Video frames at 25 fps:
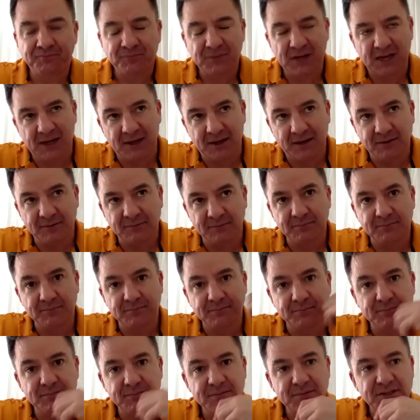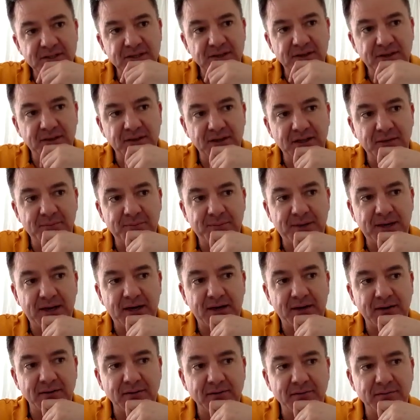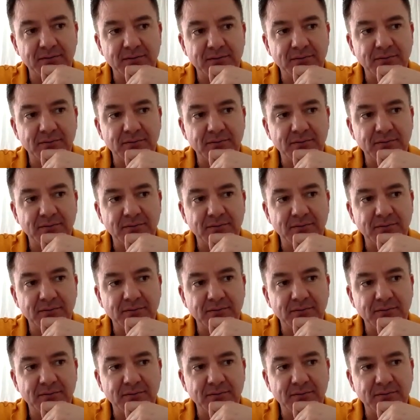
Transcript: and to think about